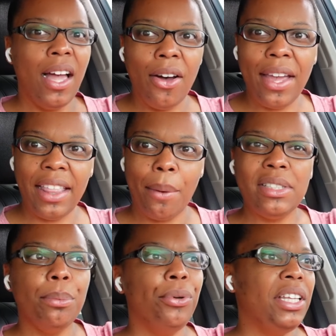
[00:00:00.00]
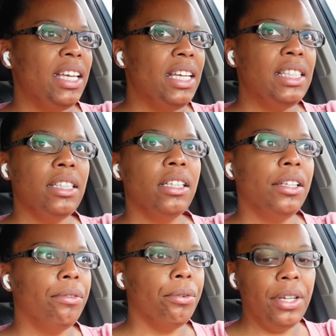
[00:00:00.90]
Okay, that was a pretty easy
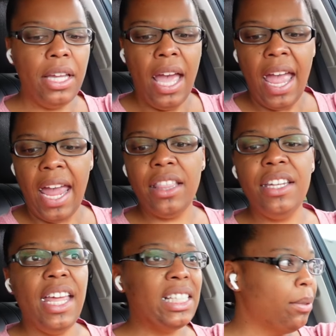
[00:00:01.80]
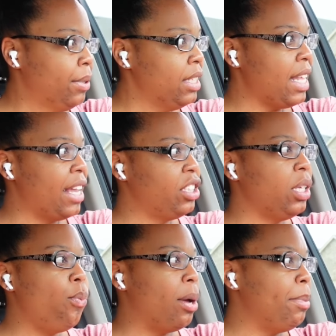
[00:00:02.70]
delivery. And the next one is actually
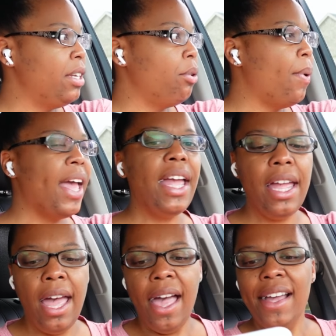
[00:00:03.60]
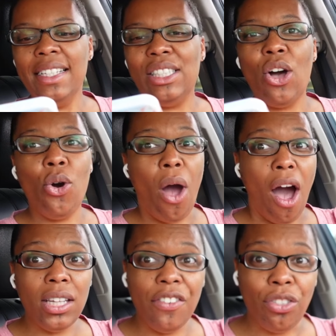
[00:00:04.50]
one minute away. So
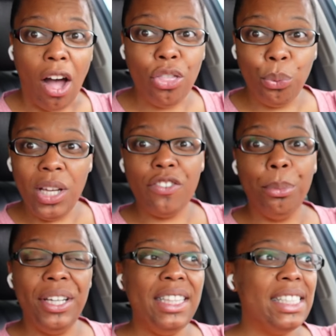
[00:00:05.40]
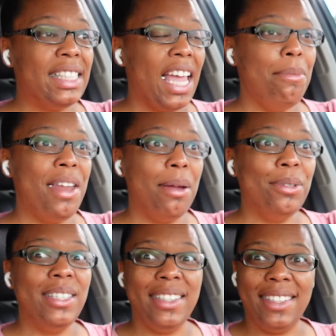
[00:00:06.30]
all of all three of them are in the same
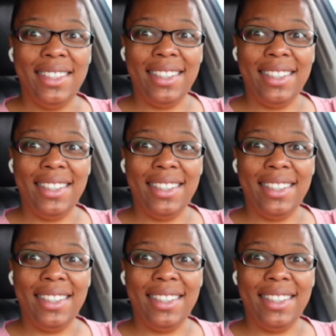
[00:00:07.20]
neighborhood.